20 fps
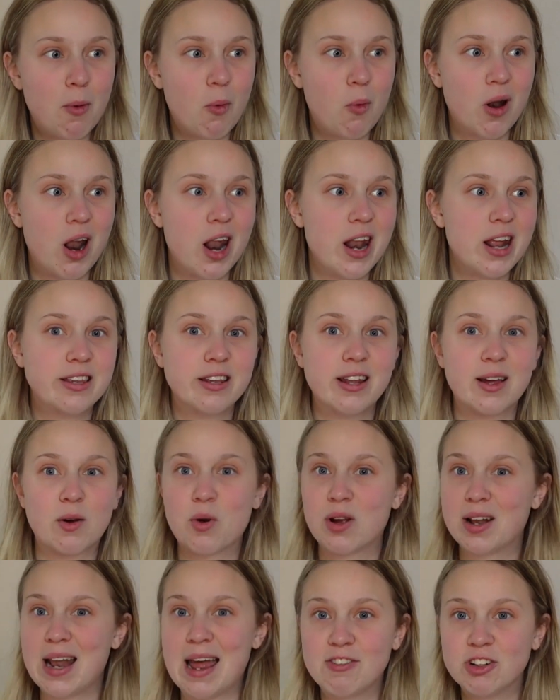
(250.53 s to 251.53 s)
or when I needed to
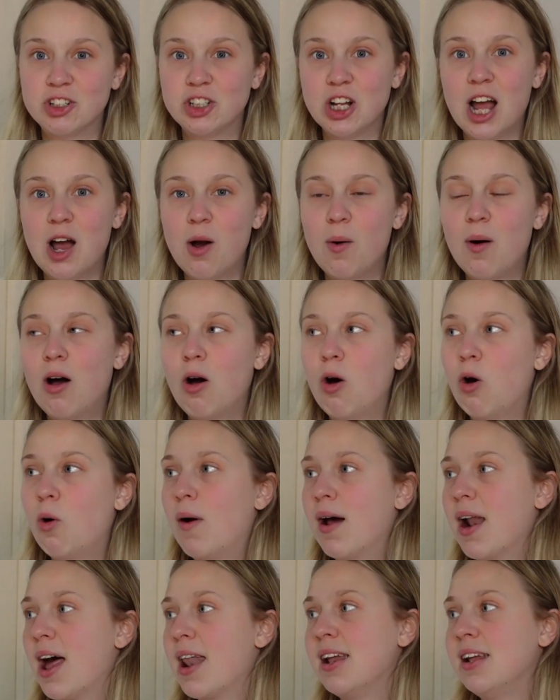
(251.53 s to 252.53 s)
quickly have a shower, or
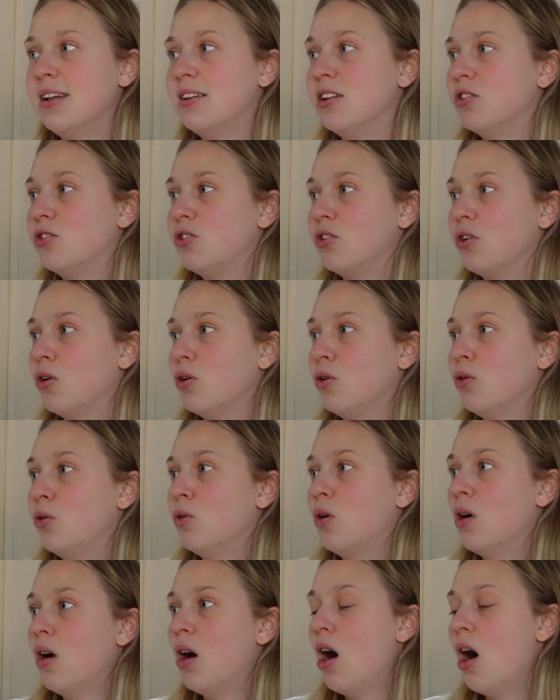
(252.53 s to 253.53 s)
when I needed to